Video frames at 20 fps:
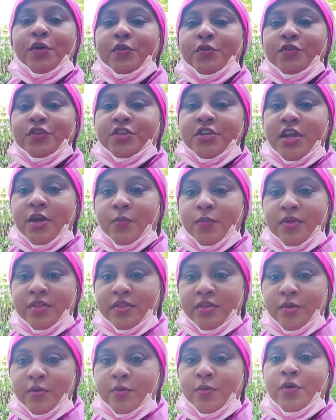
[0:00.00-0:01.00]
going to share
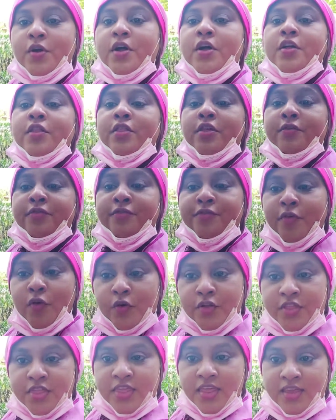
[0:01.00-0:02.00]
with you the
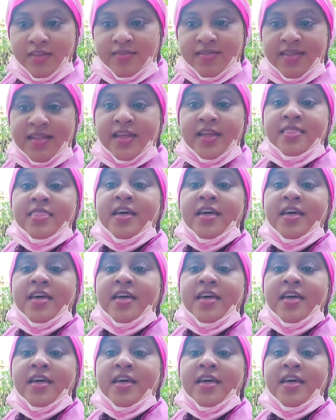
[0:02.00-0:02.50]
4 things